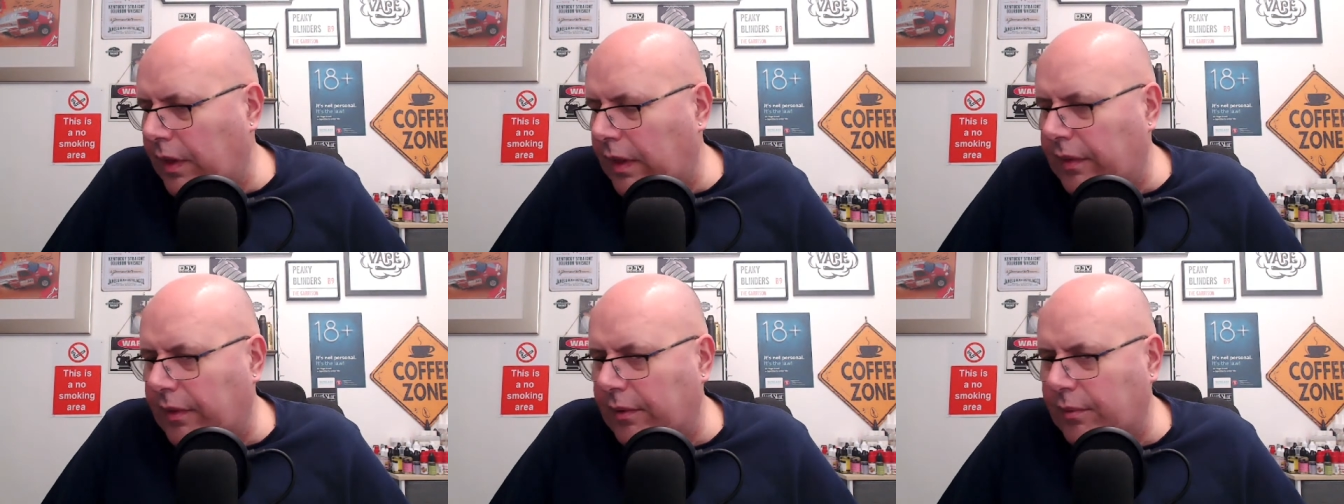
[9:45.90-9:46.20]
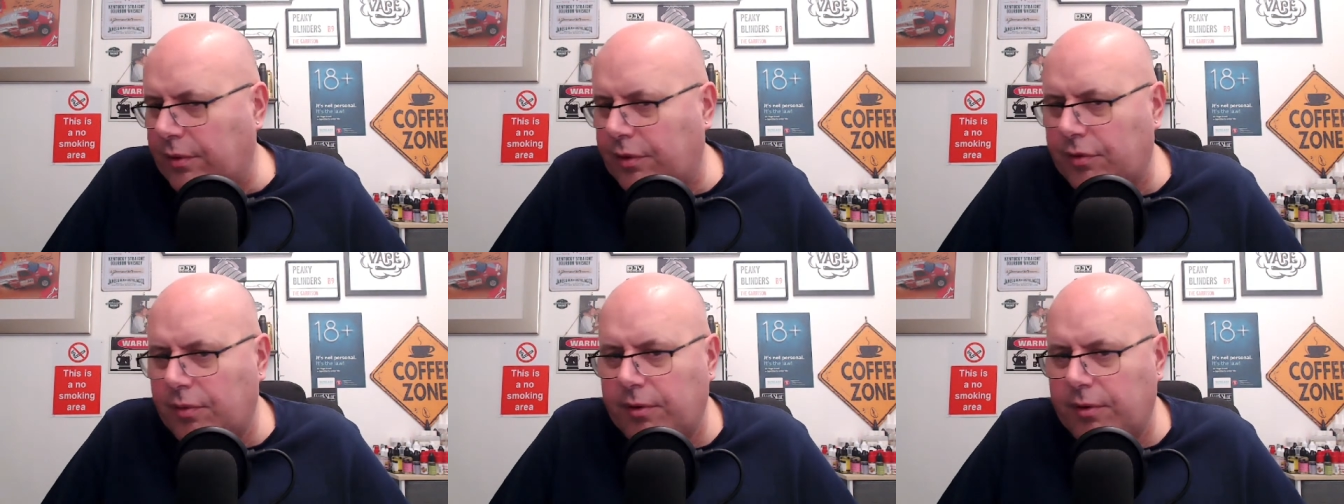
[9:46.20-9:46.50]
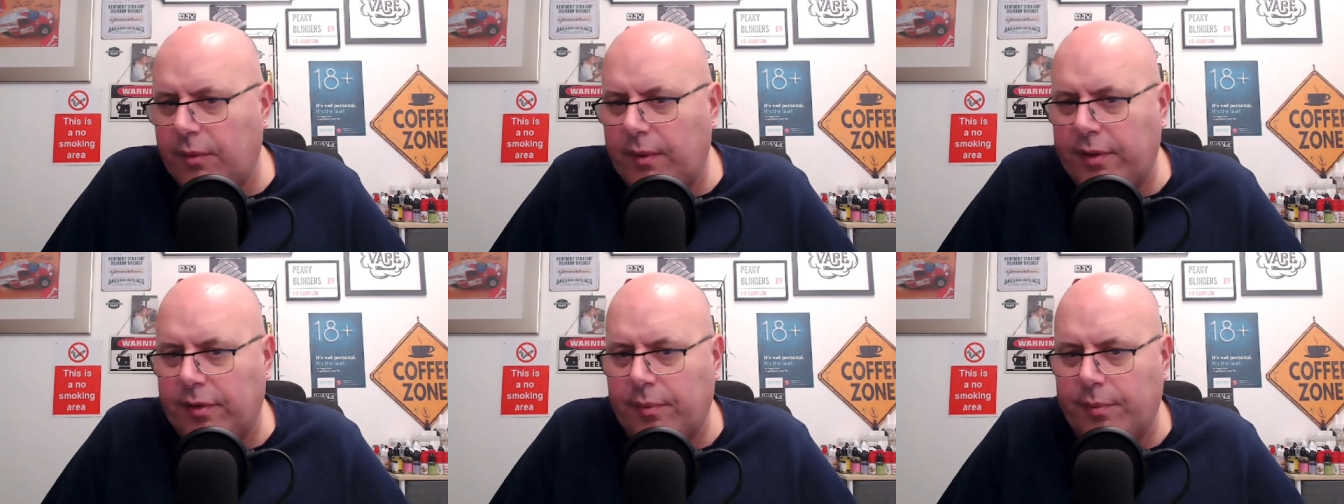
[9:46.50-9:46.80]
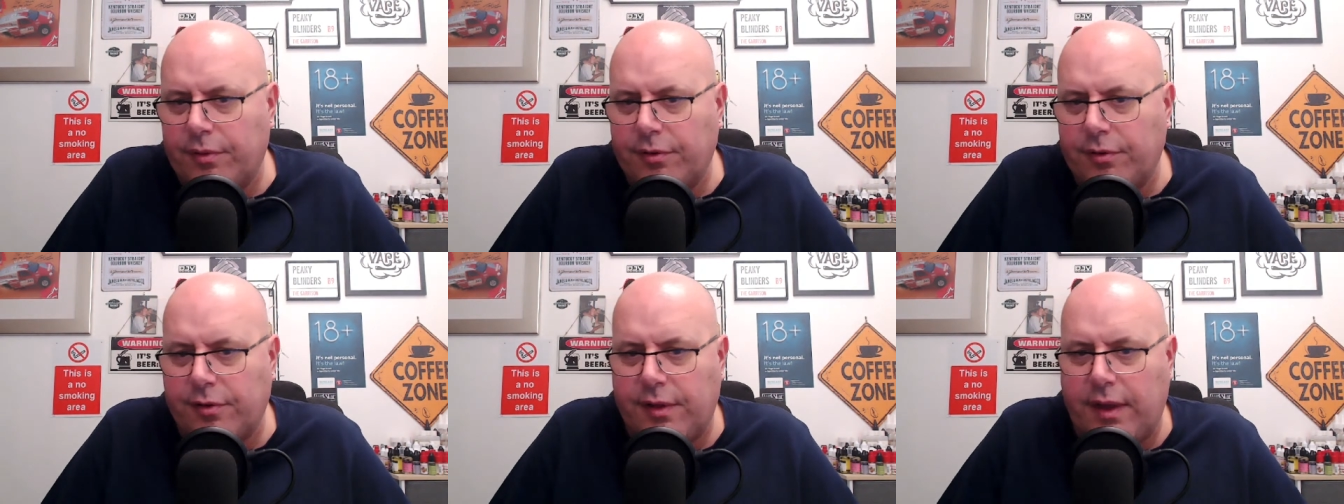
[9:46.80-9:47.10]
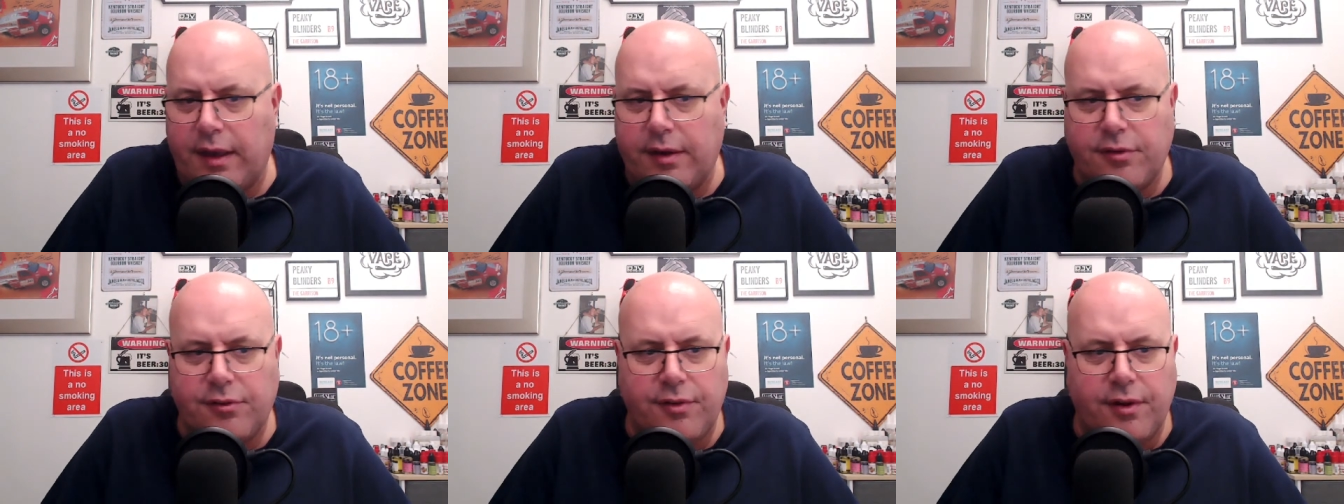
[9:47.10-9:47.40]
was somebody who went up on
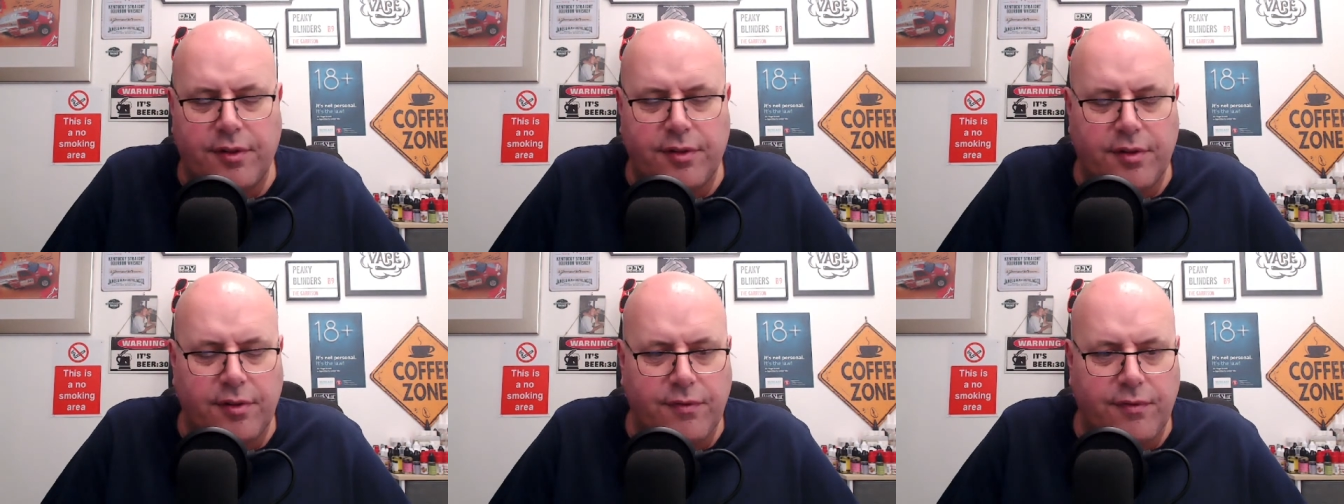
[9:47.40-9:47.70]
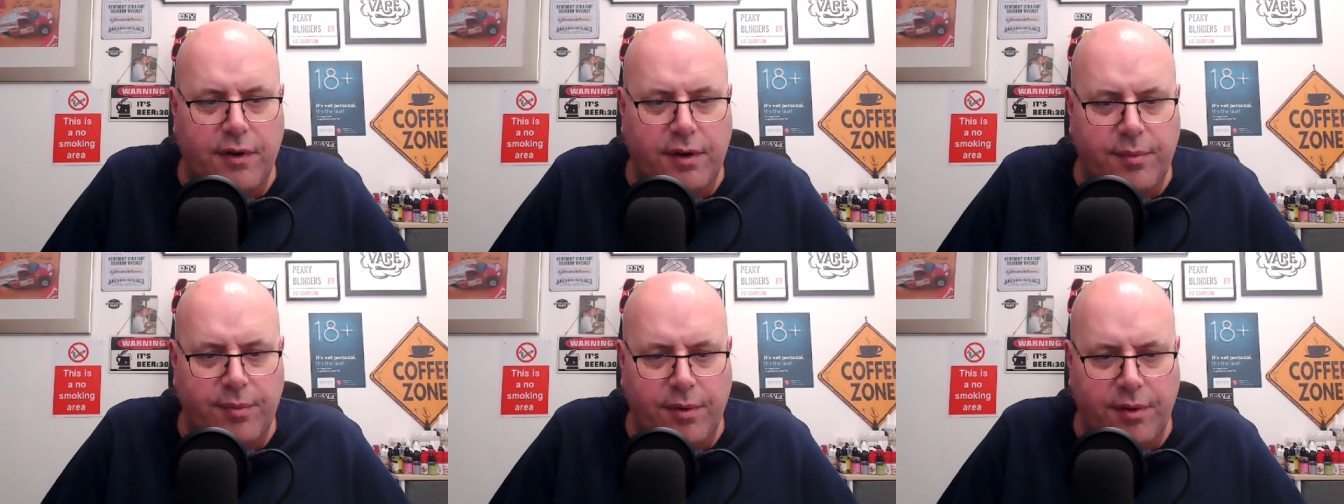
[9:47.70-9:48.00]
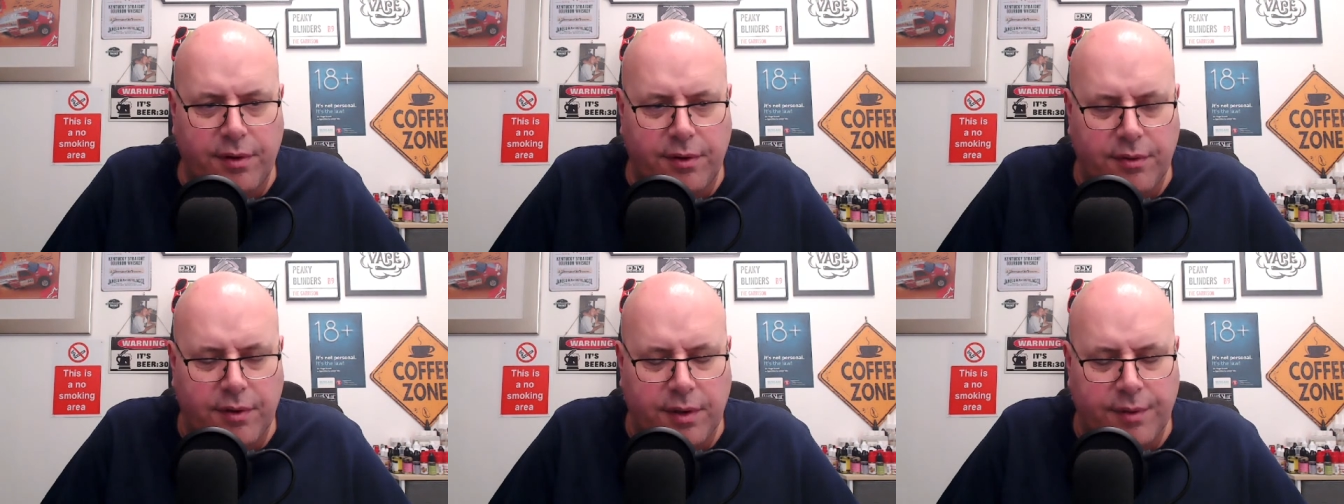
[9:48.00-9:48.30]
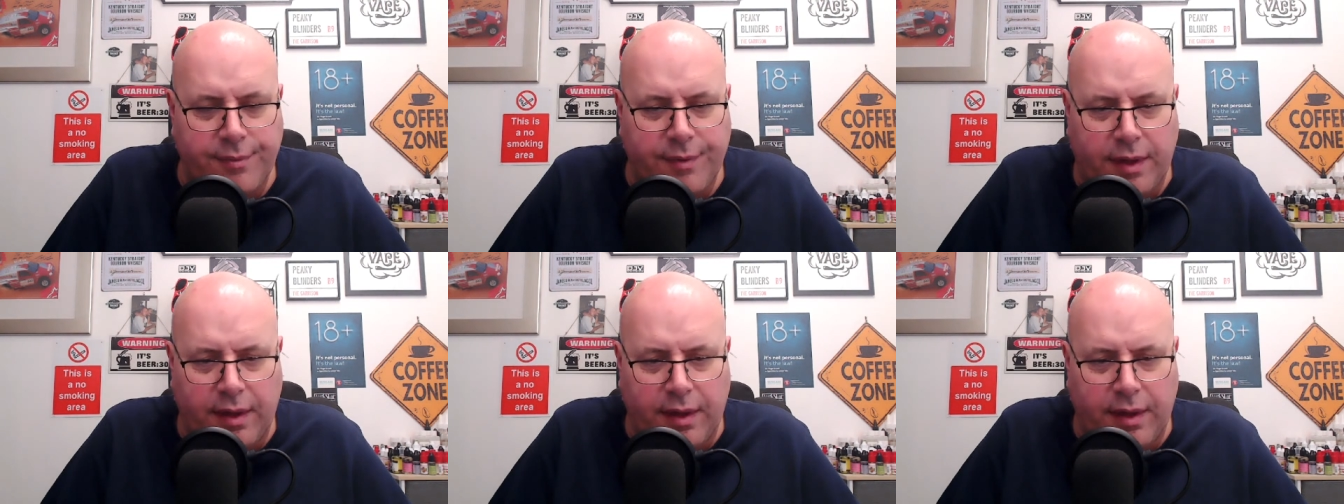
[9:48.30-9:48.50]
stage dressed as Freddie Mercury.